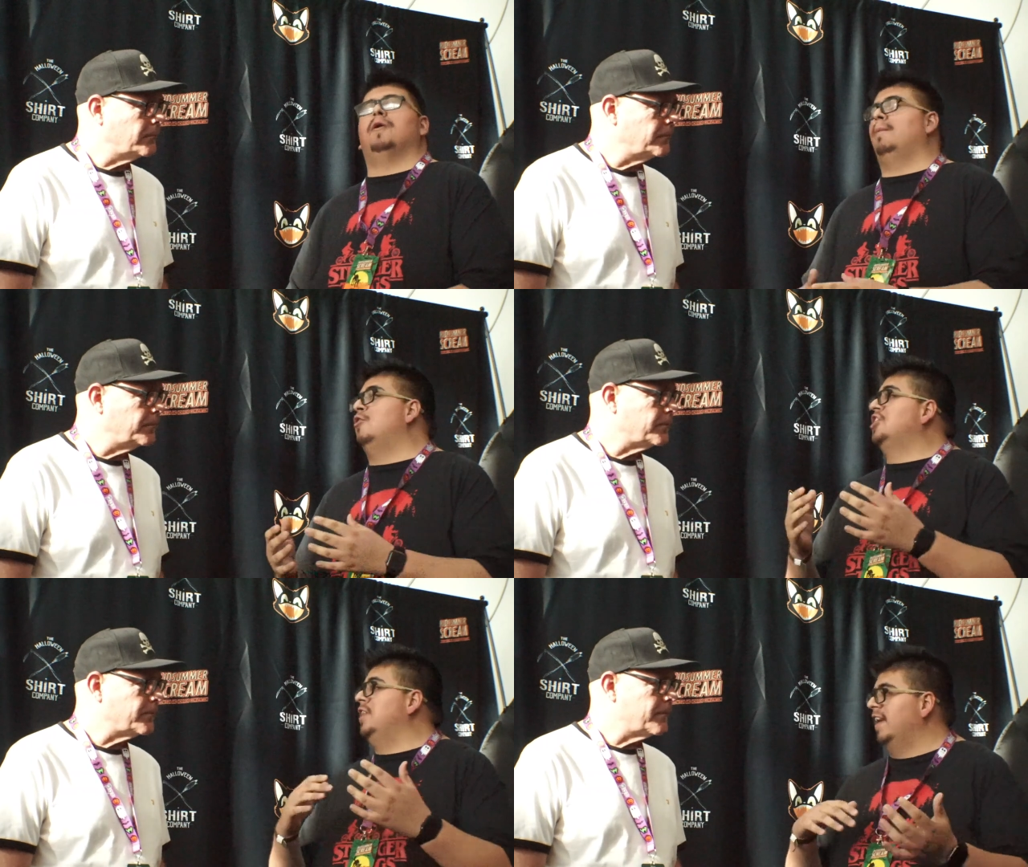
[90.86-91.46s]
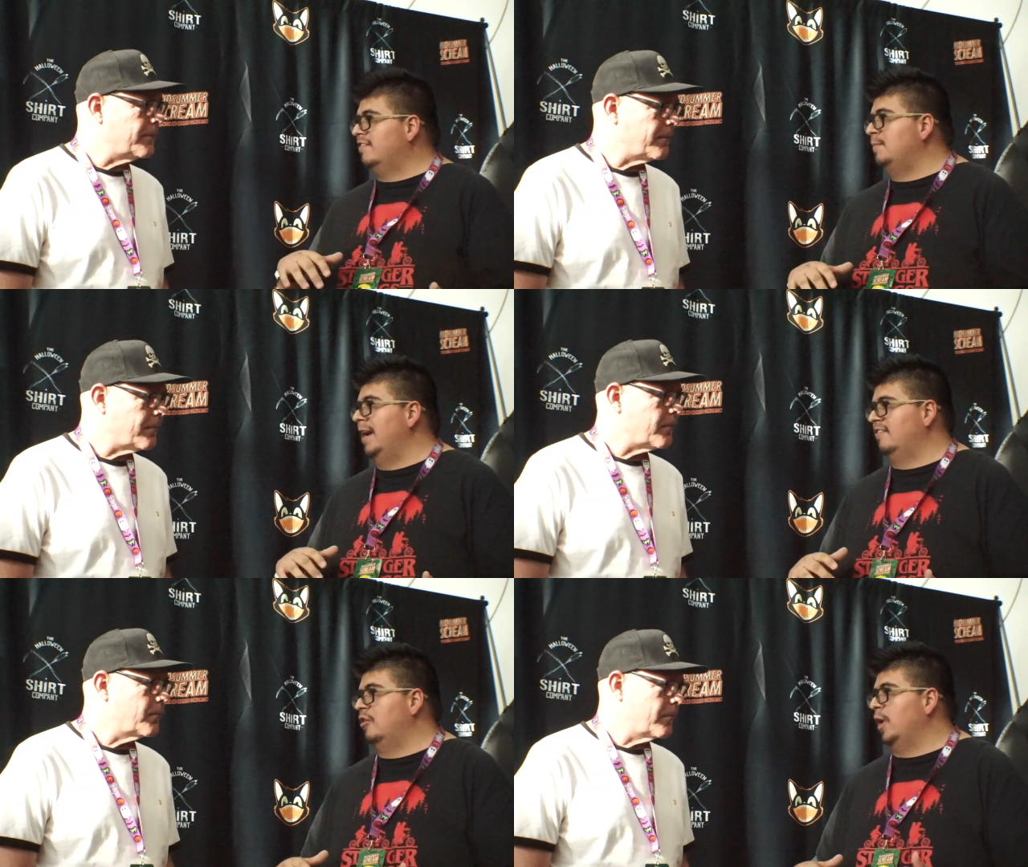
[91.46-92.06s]
Speaker 1: you're approaching this
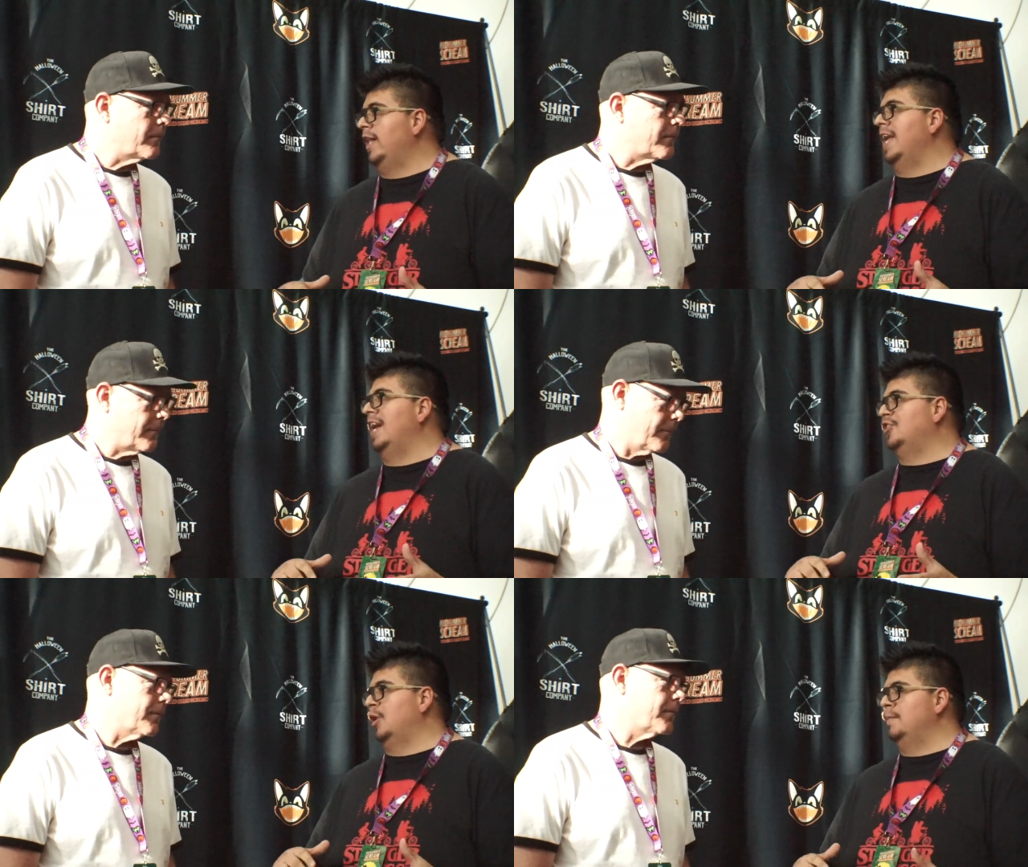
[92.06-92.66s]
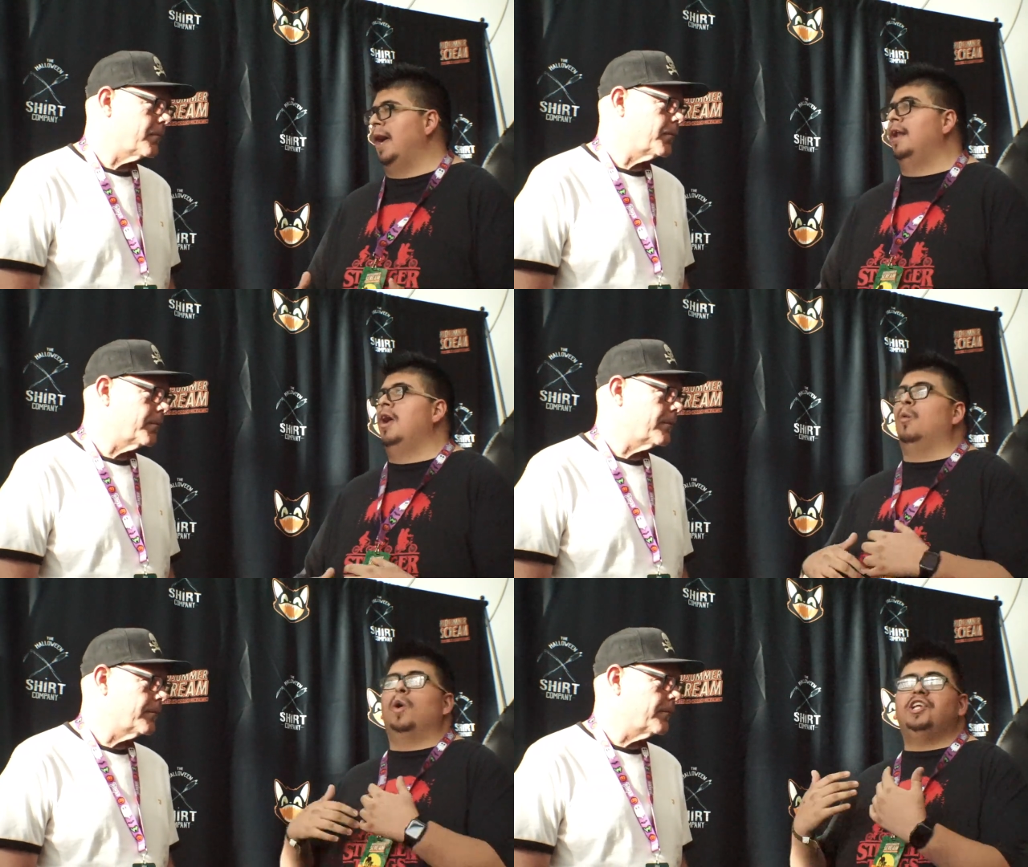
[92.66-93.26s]
phase and creating that treatment,
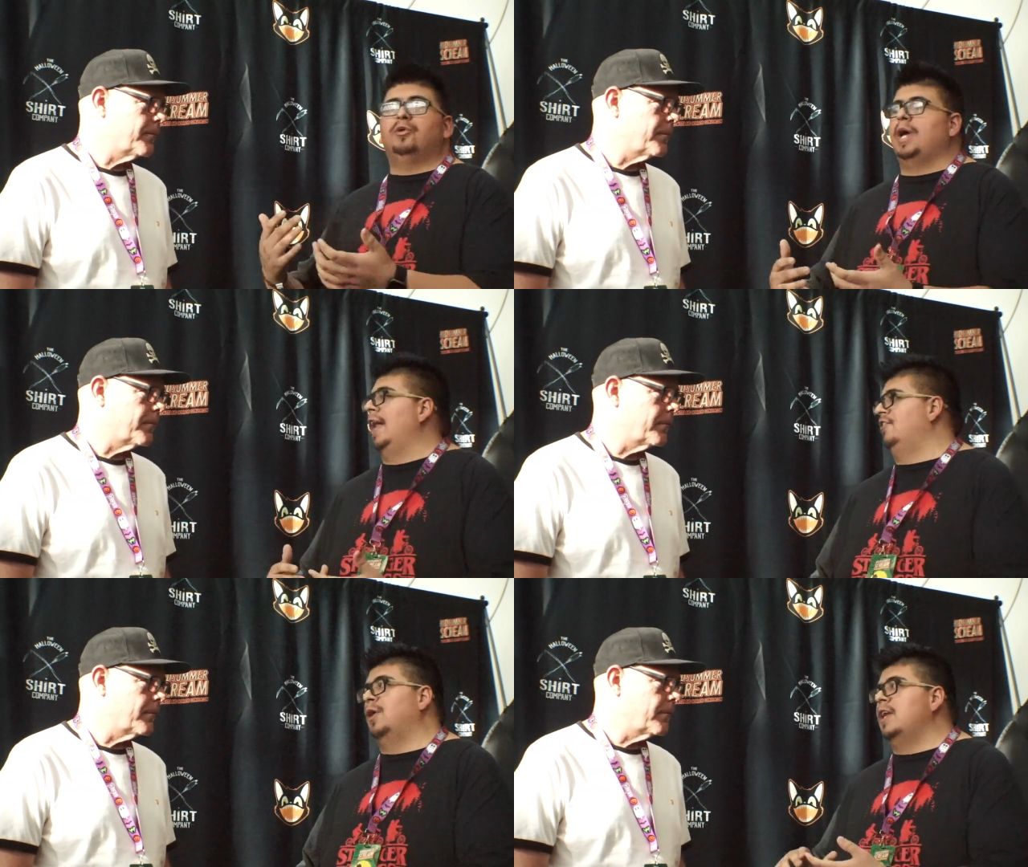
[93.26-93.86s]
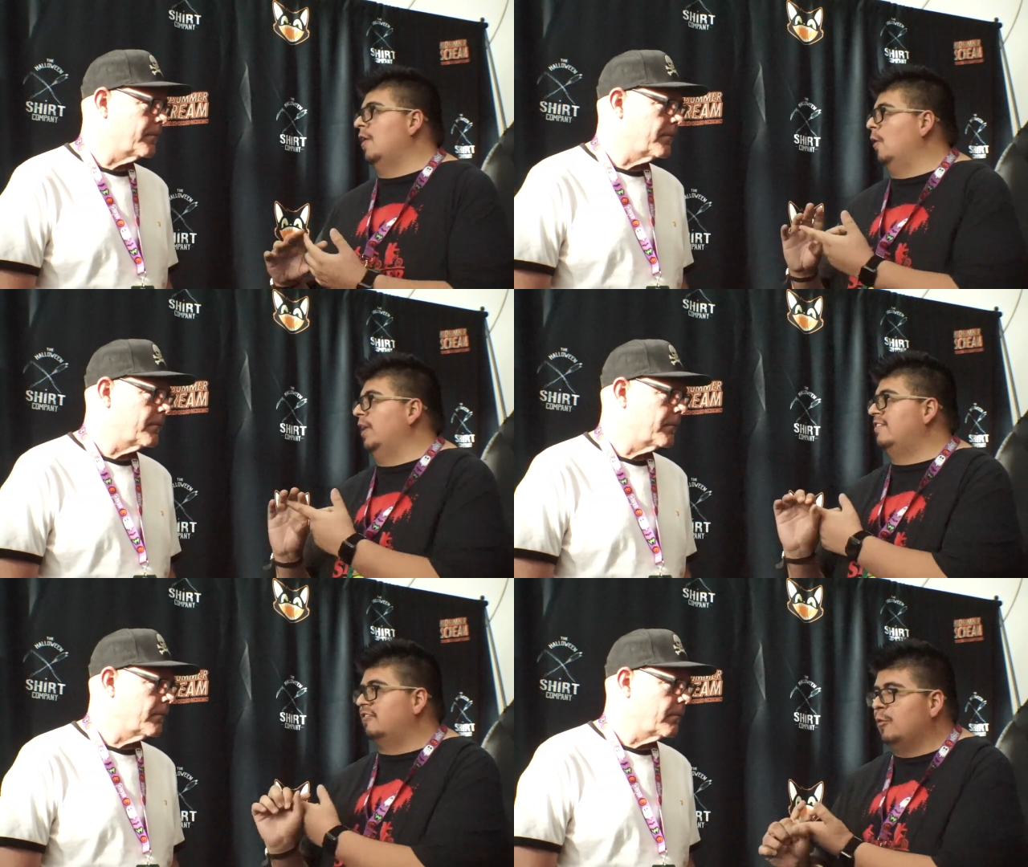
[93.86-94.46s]
what do you get? Do you get an
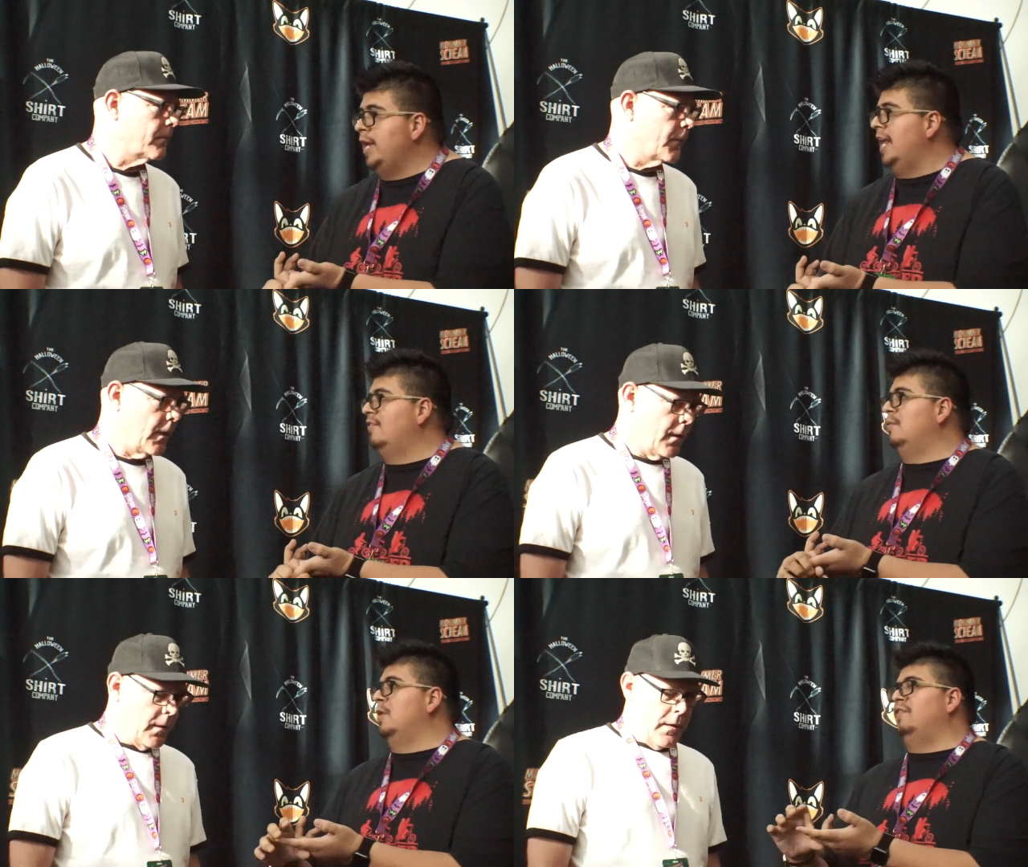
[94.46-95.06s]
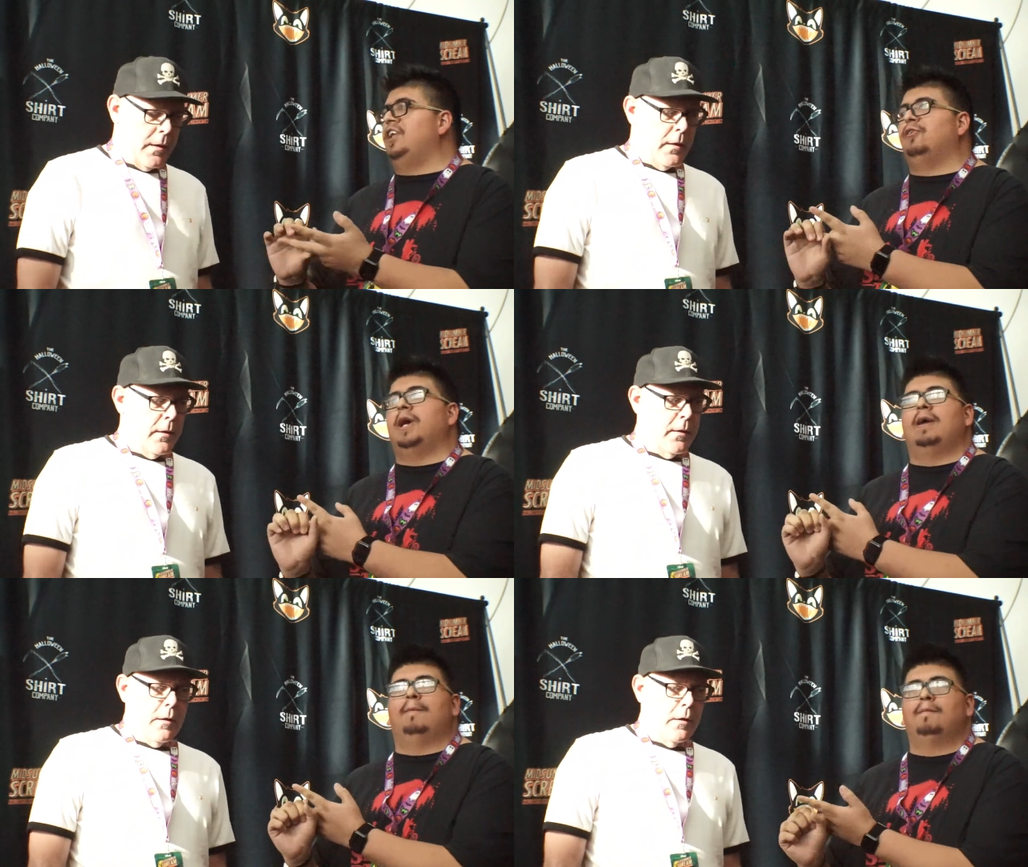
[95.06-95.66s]
early screening of the movie? Do
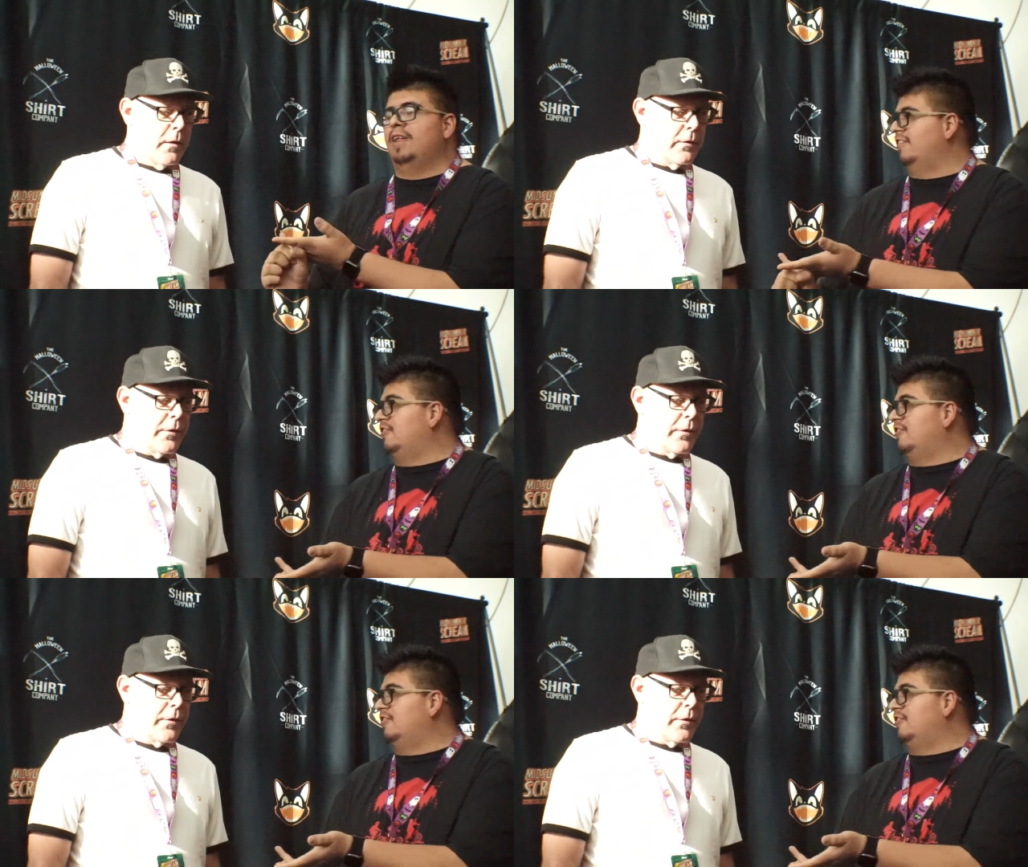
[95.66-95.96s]
you get a, a